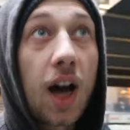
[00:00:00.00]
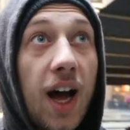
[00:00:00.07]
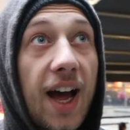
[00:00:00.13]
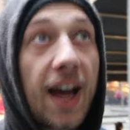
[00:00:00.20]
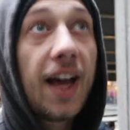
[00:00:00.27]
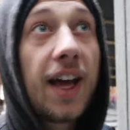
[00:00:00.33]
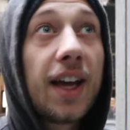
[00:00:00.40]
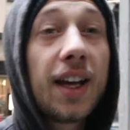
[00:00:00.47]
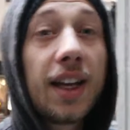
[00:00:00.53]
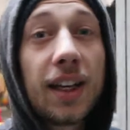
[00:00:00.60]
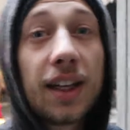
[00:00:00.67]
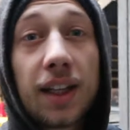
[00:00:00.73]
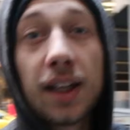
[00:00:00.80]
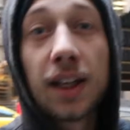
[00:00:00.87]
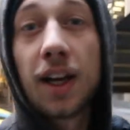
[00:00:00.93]
I
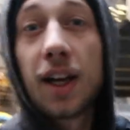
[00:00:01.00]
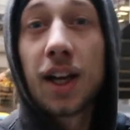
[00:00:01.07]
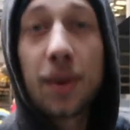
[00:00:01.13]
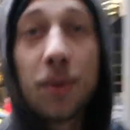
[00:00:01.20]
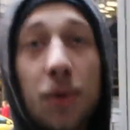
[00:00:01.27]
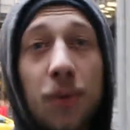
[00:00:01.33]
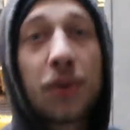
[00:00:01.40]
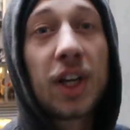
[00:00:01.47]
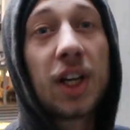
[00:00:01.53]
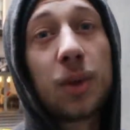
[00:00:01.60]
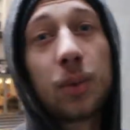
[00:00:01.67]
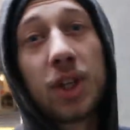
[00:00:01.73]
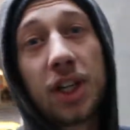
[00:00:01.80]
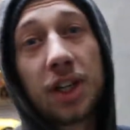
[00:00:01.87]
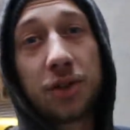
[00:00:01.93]
I'm not
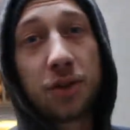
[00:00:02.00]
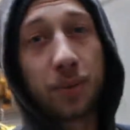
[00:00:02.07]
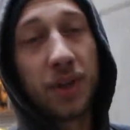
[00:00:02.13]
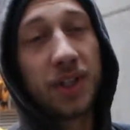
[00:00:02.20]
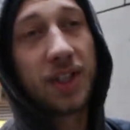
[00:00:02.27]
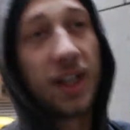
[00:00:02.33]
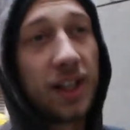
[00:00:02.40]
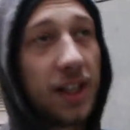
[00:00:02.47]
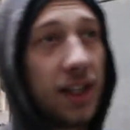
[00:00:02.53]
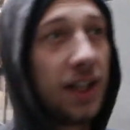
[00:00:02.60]
feeling 100%.